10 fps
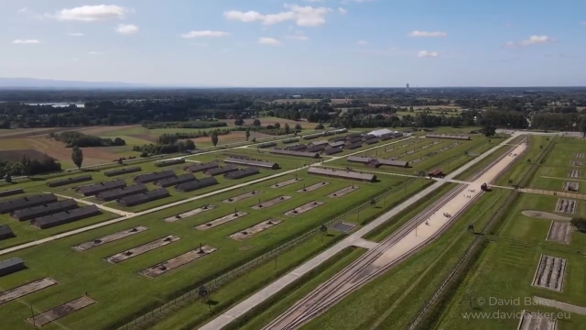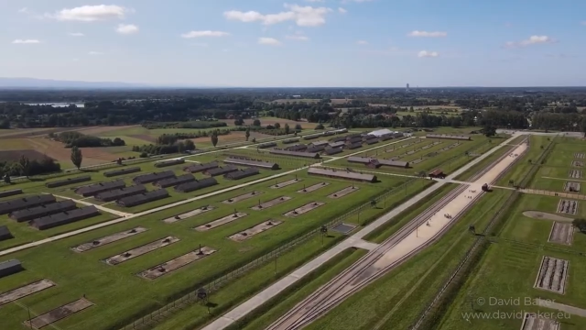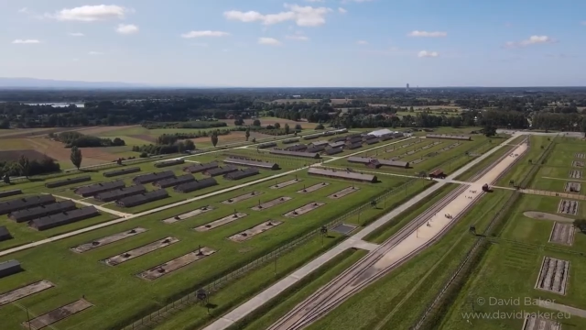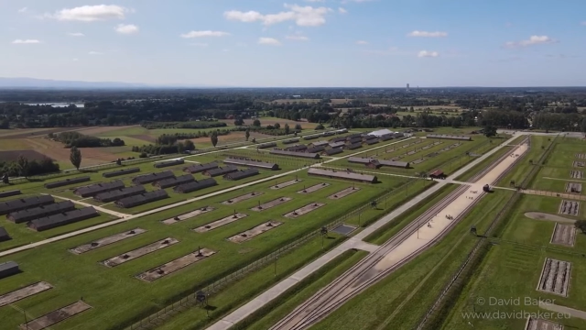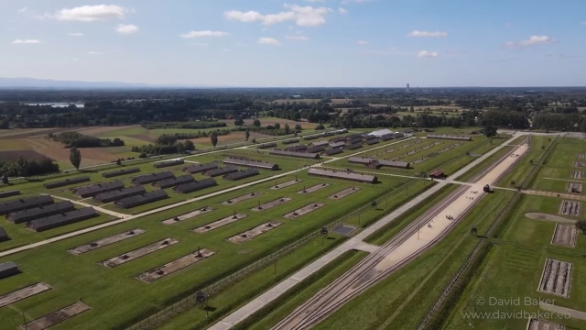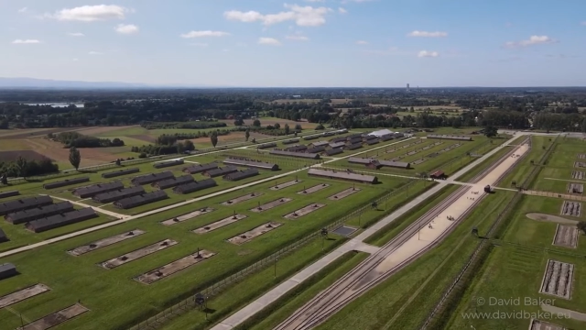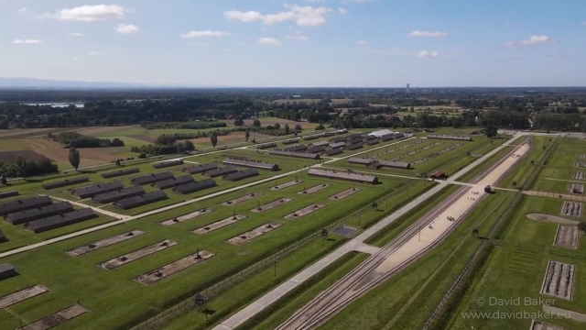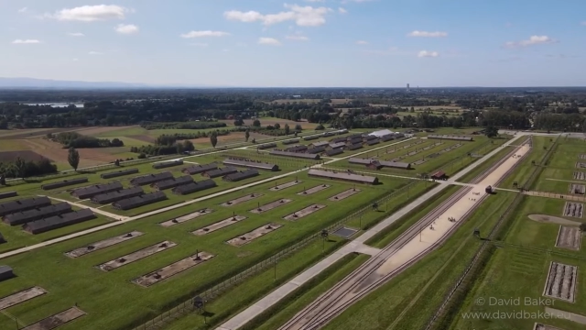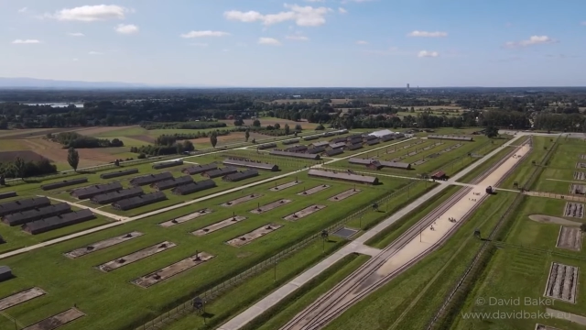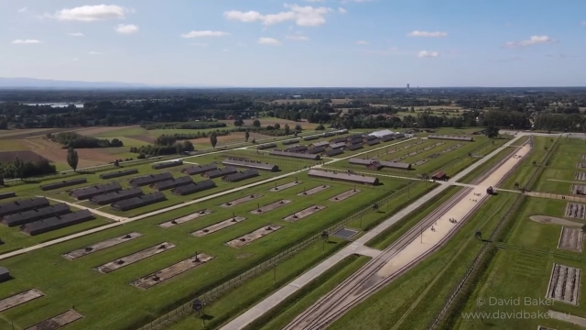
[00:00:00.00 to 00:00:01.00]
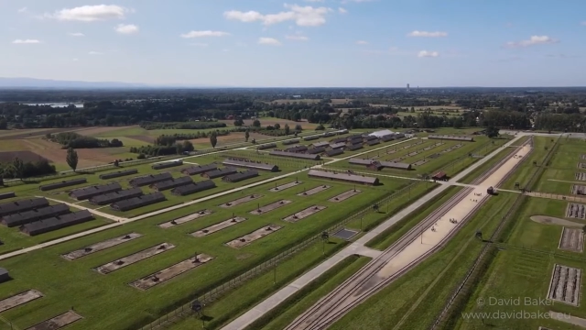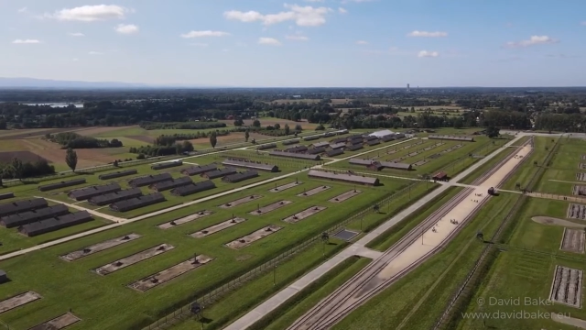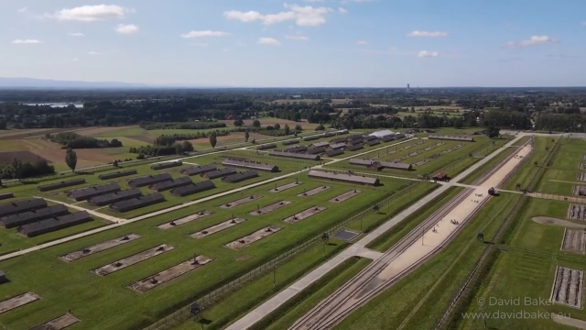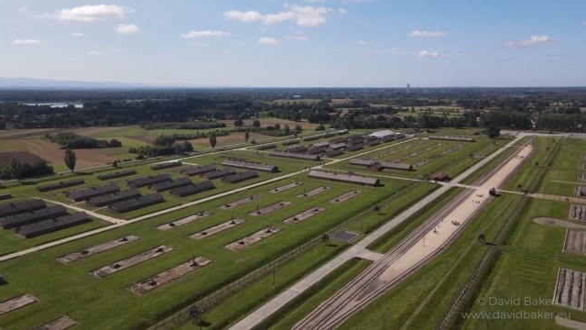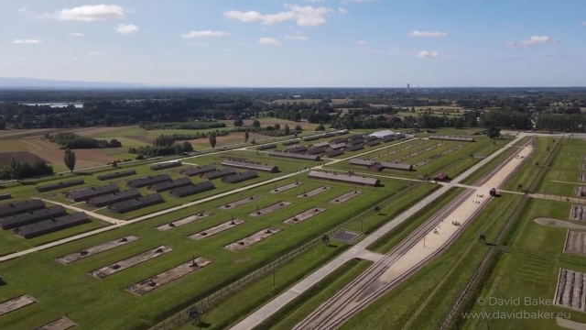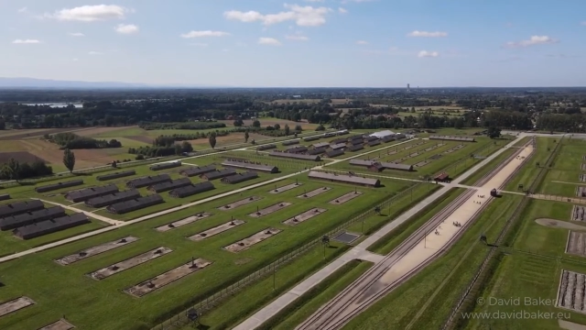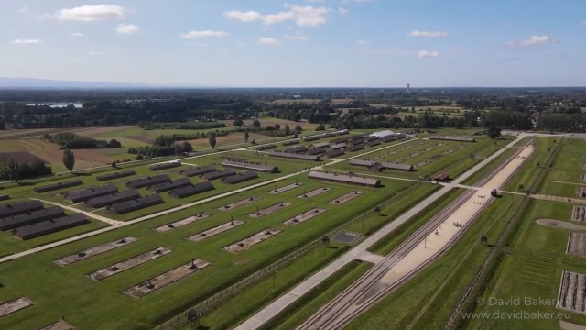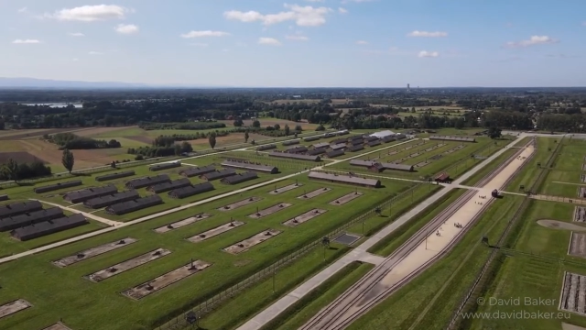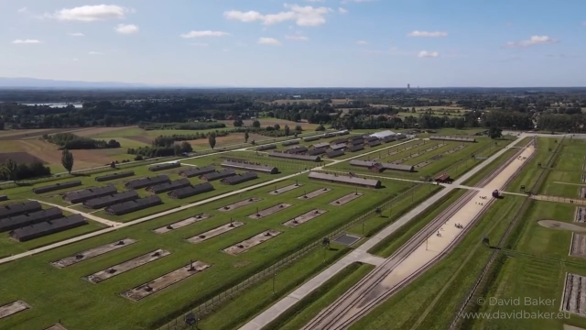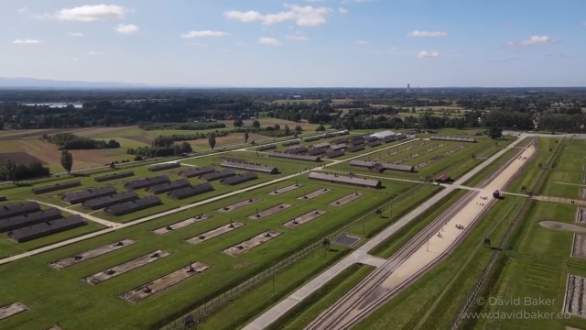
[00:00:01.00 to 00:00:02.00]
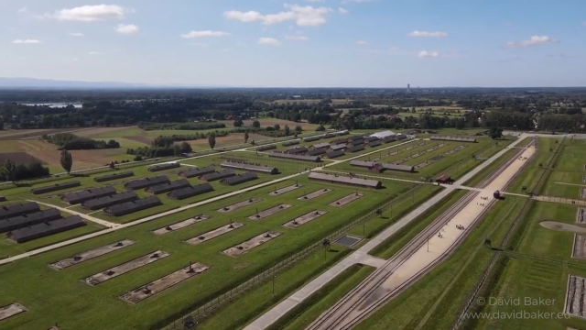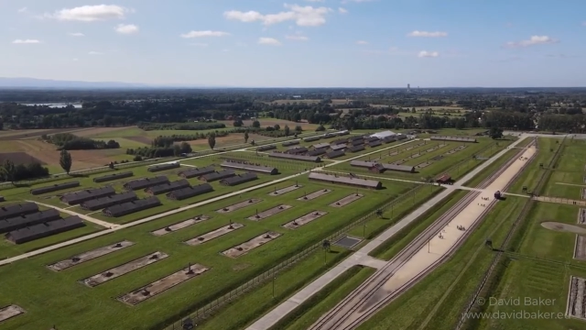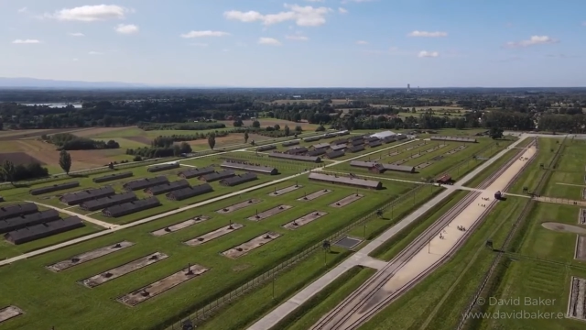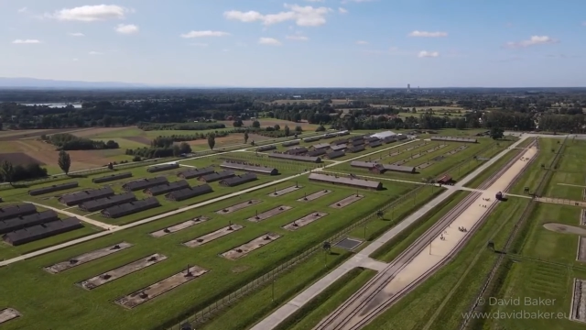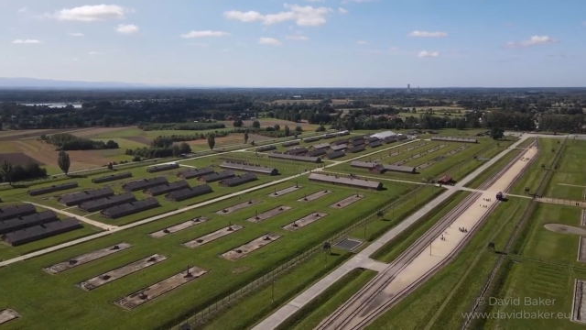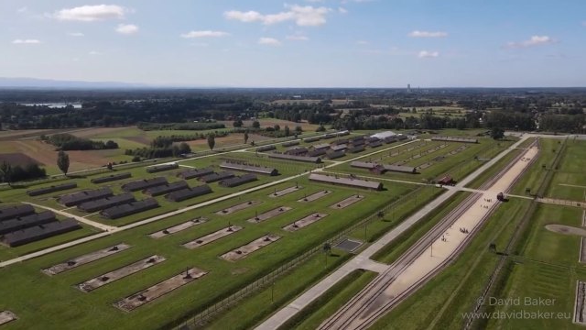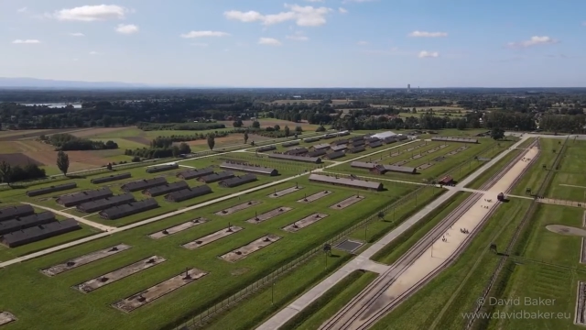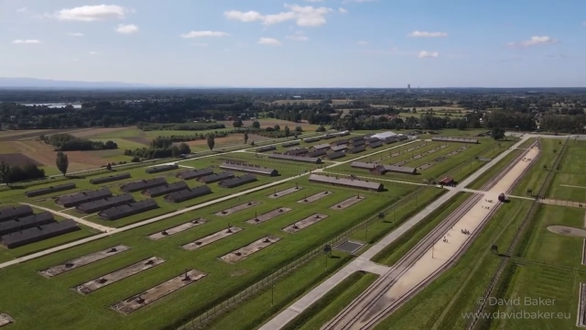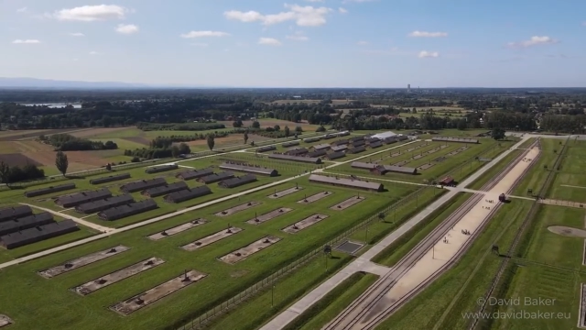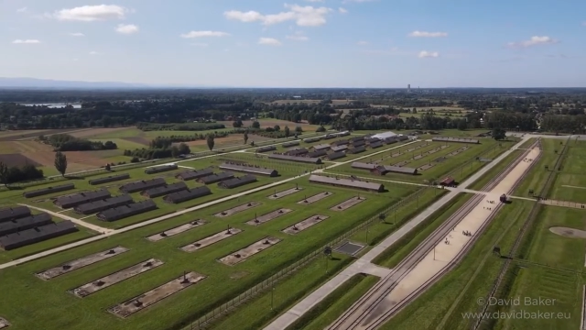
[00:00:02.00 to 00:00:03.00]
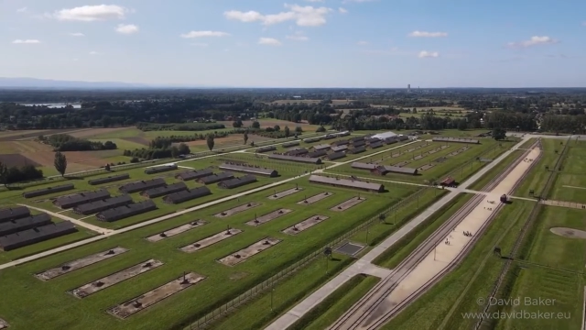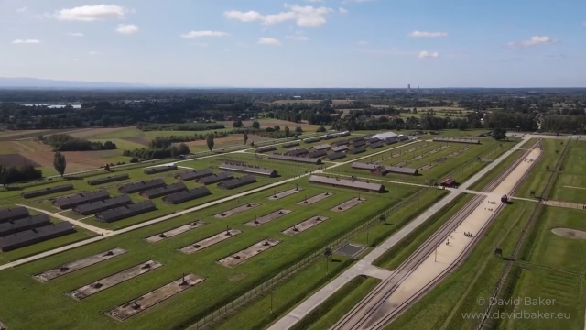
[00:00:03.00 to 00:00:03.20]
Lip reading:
Nobody's mouth can be seen.